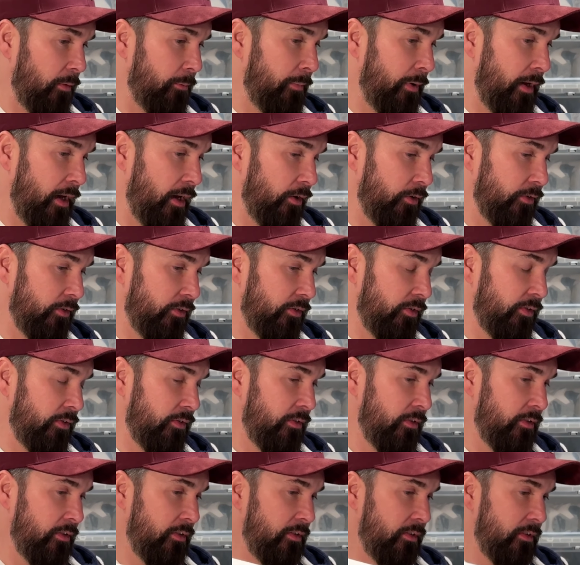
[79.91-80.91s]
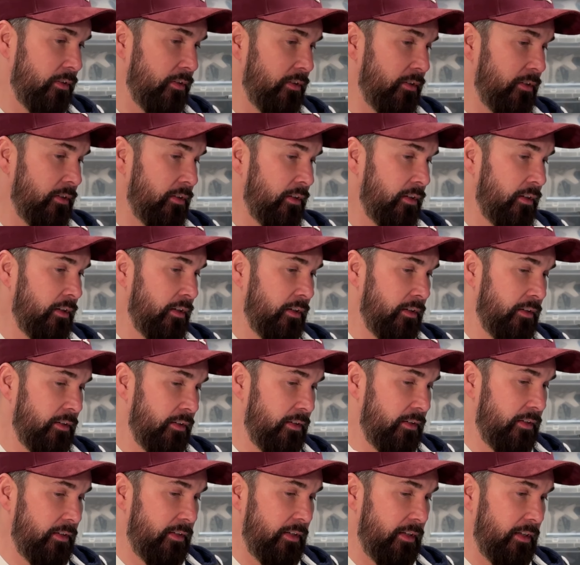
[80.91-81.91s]
about
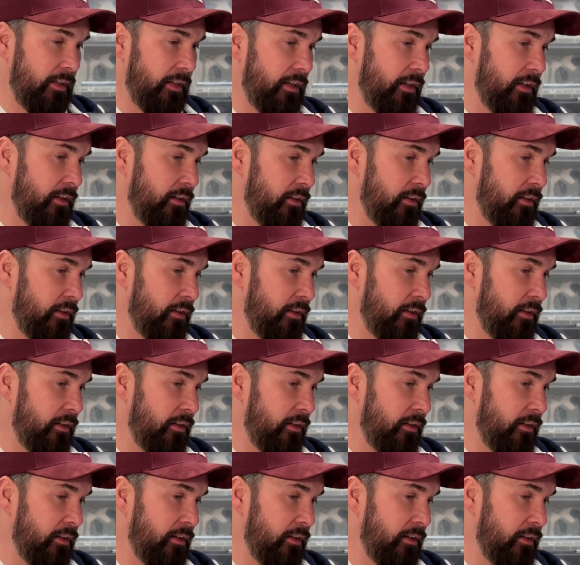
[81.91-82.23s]
the